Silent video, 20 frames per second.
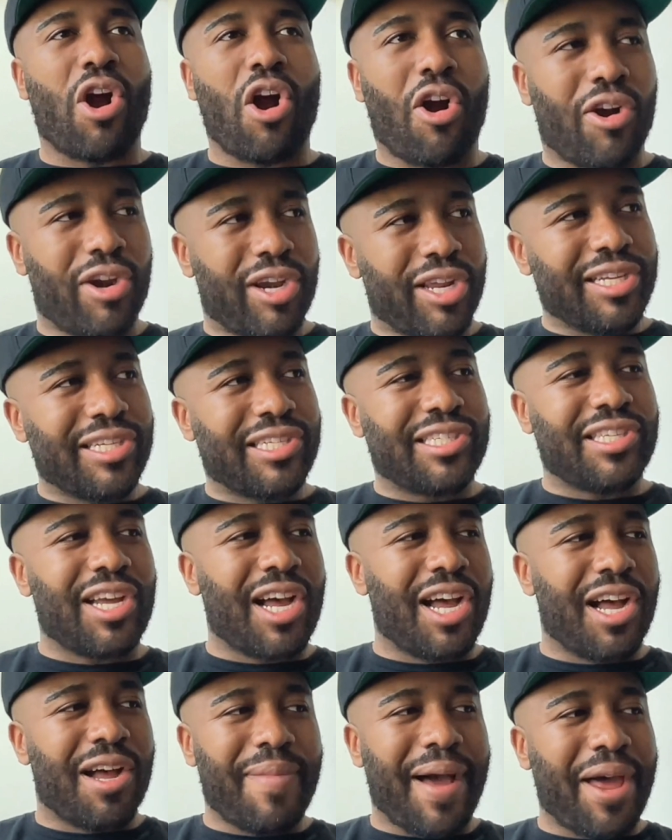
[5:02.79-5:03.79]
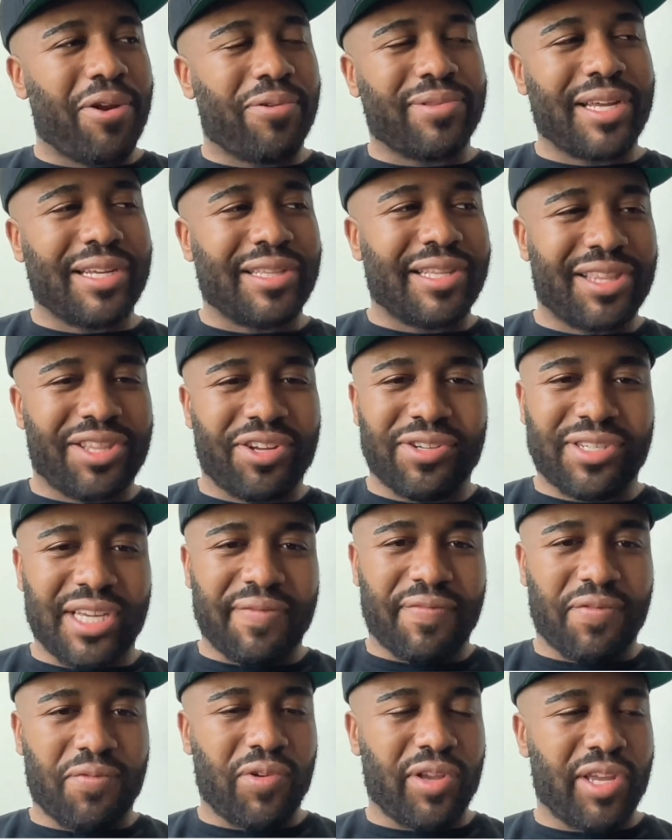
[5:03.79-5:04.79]
artist. I don't think that there's
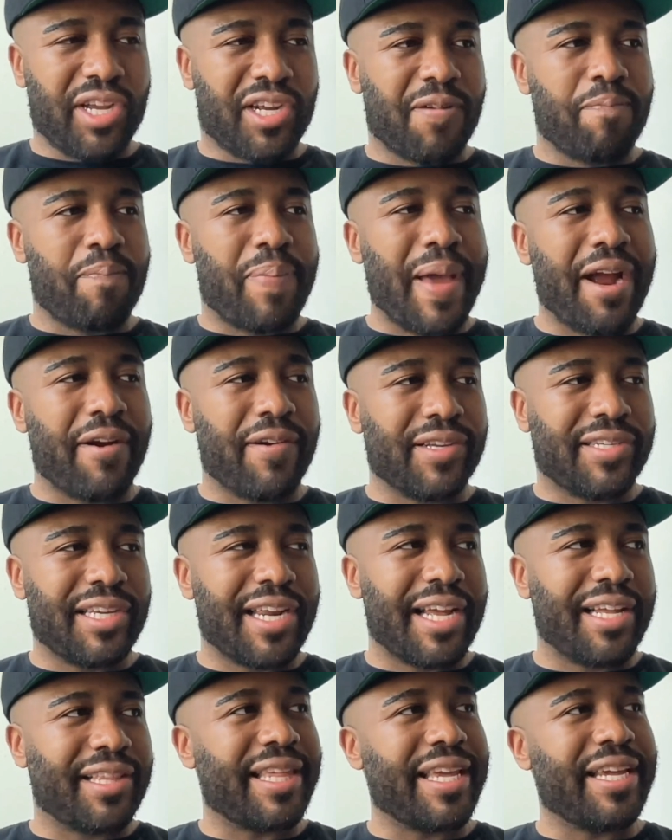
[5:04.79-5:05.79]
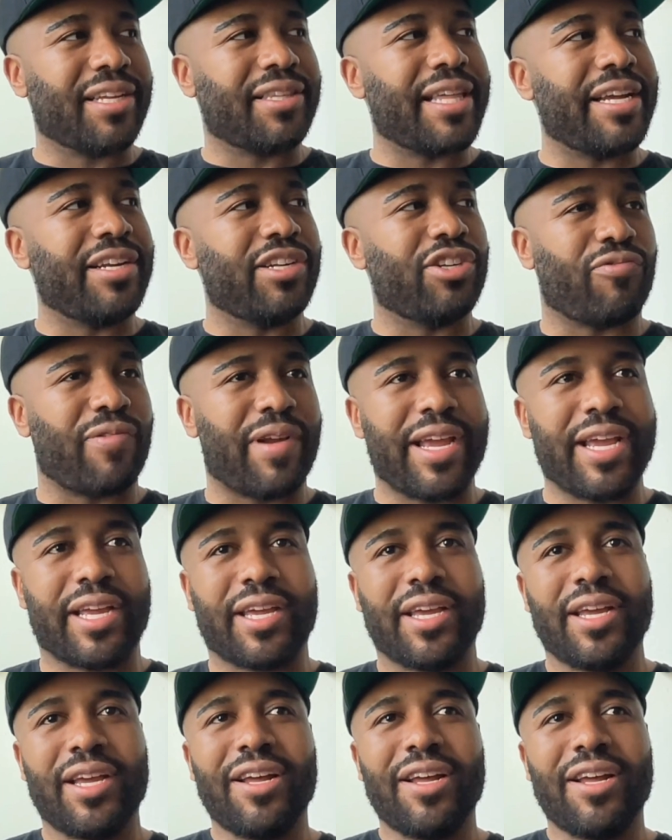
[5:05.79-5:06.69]
even really a comparison. I think that Drake,